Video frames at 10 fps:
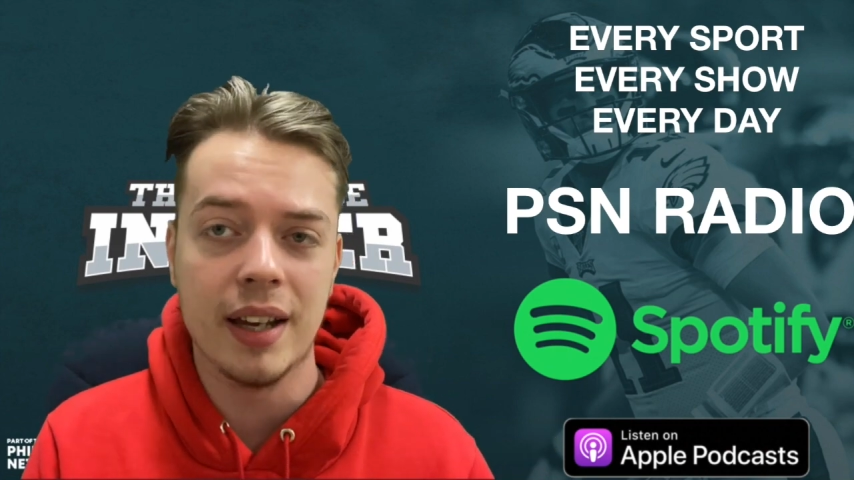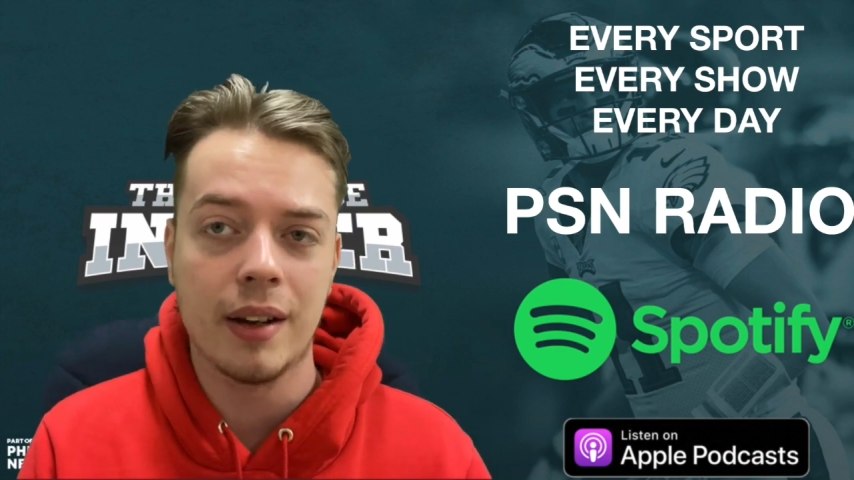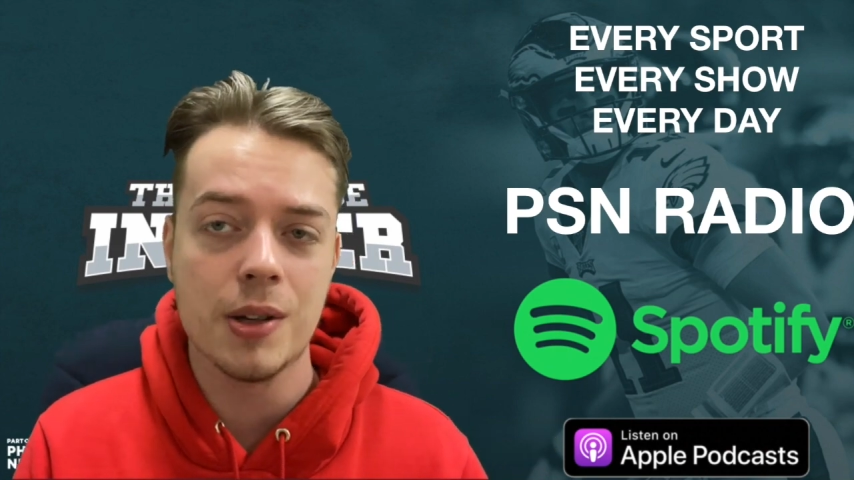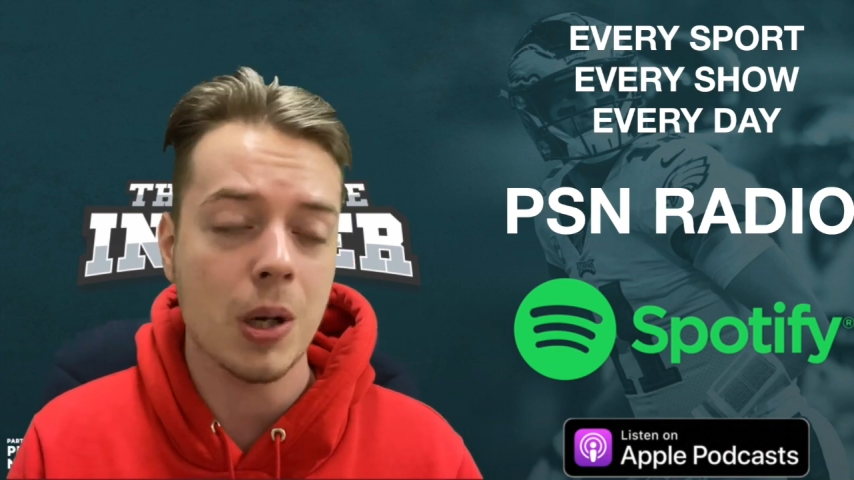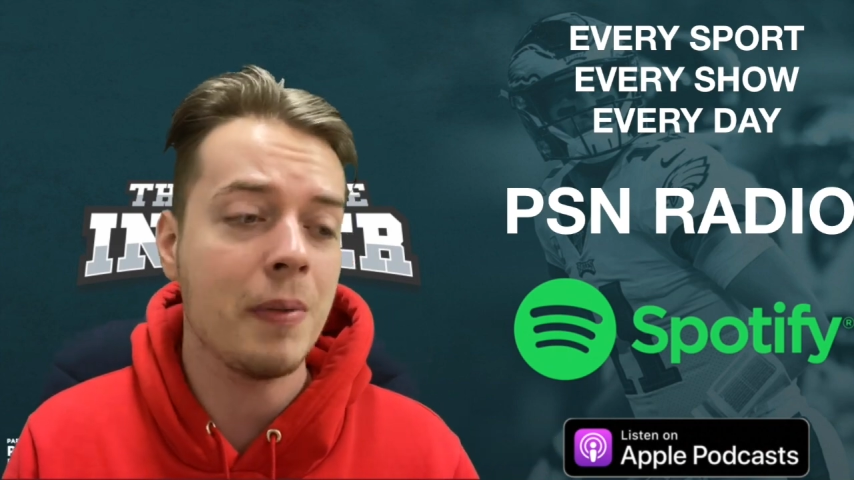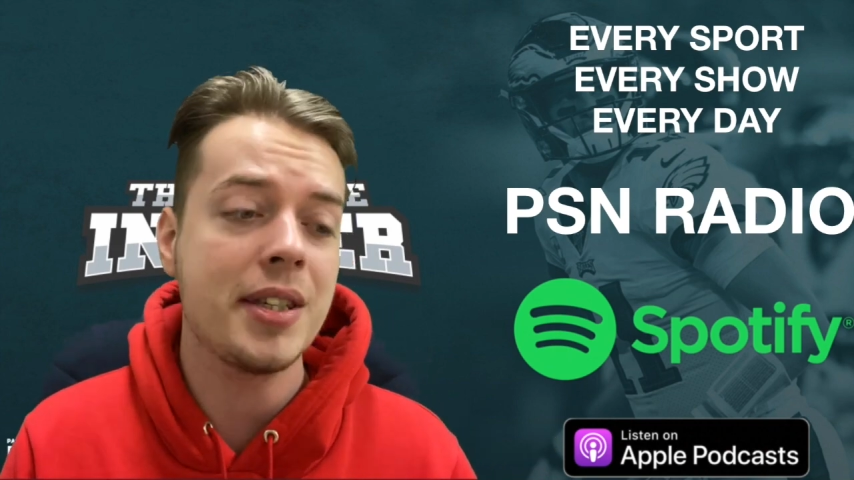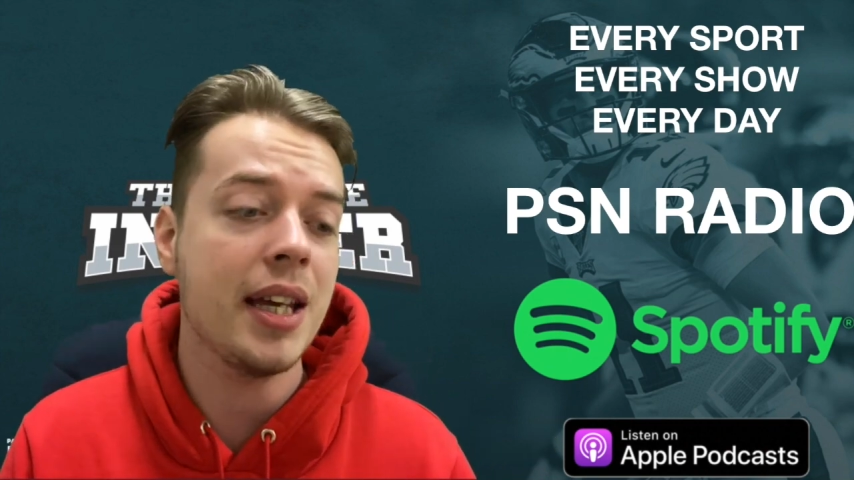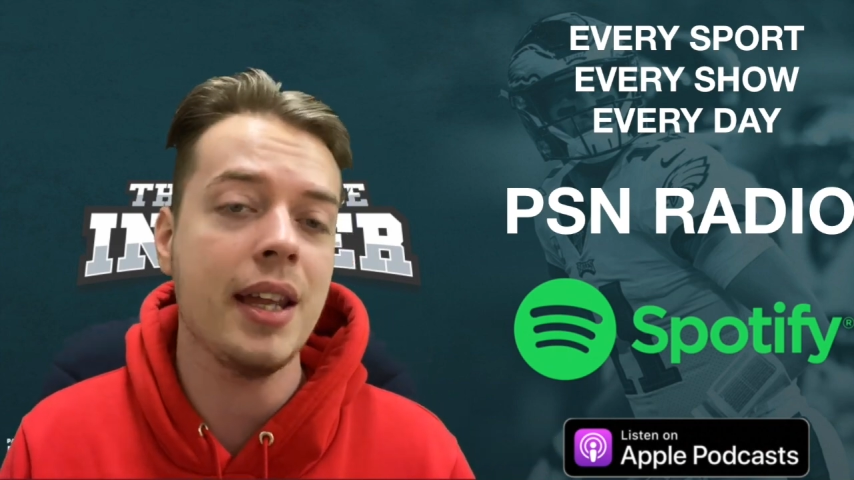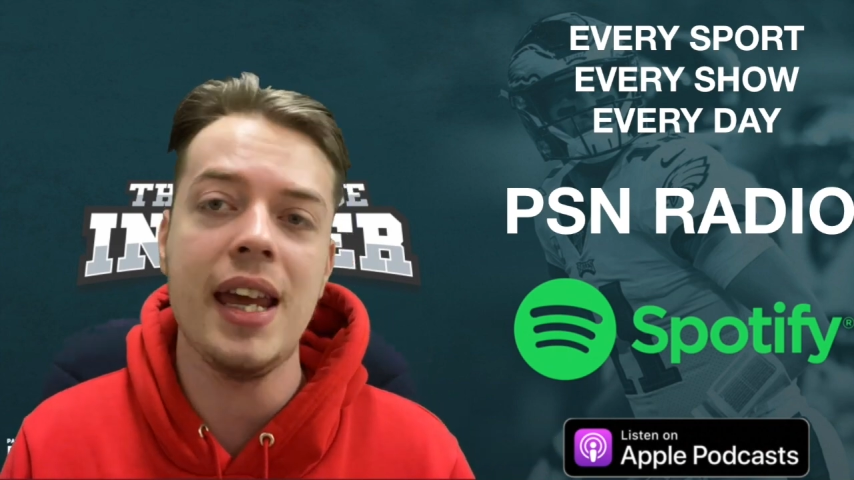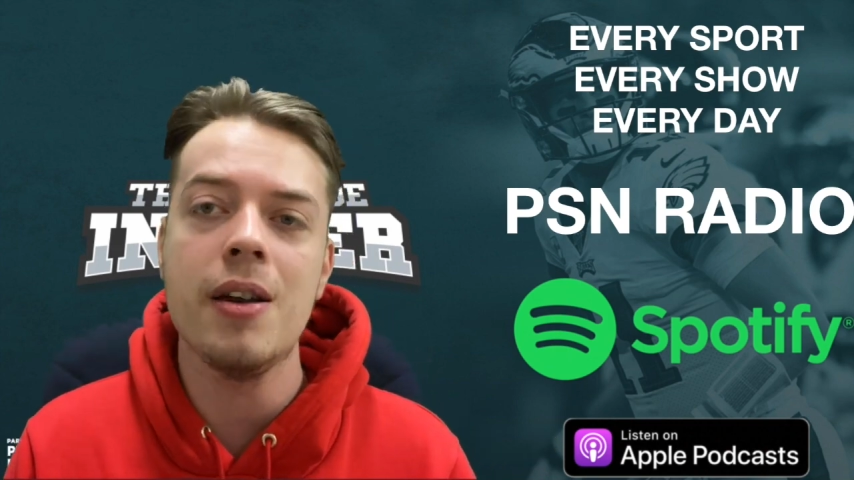Because obviously
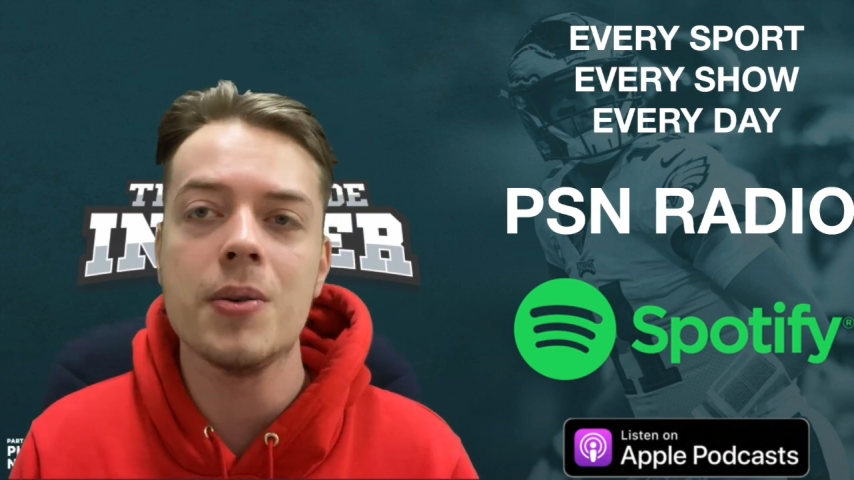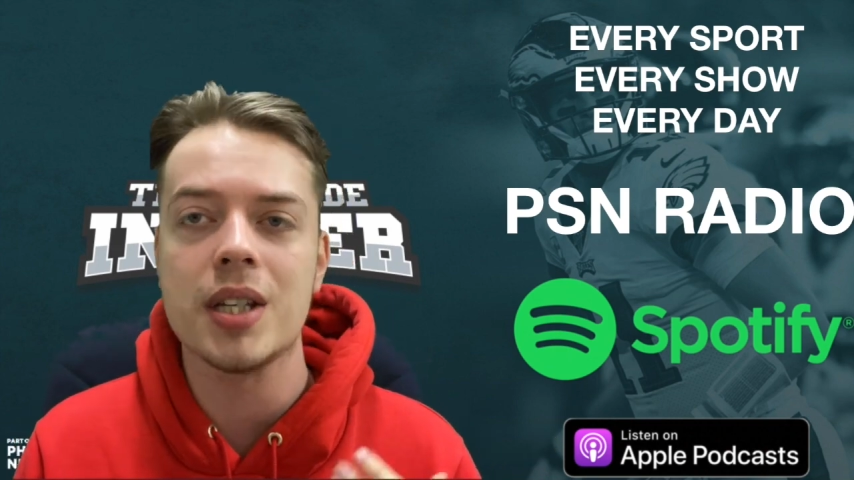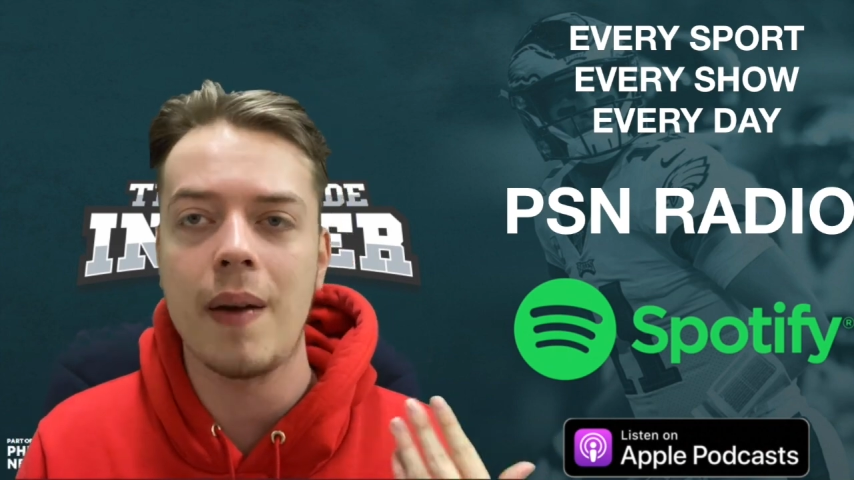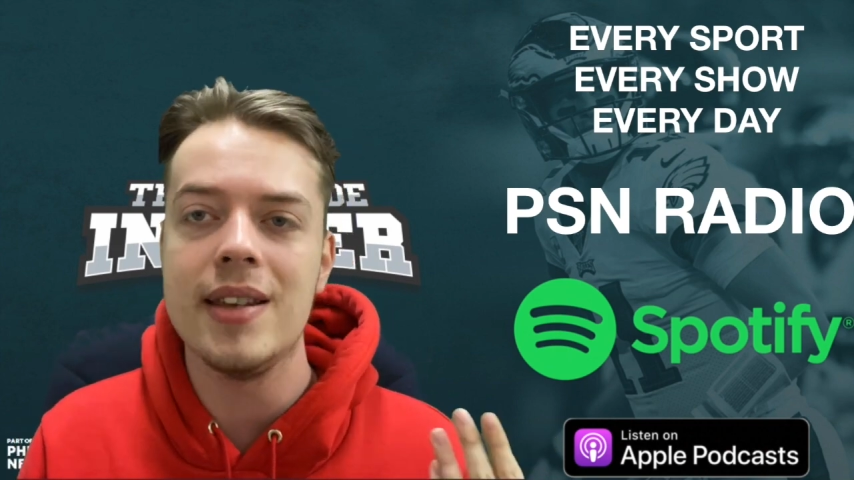the Eagles are going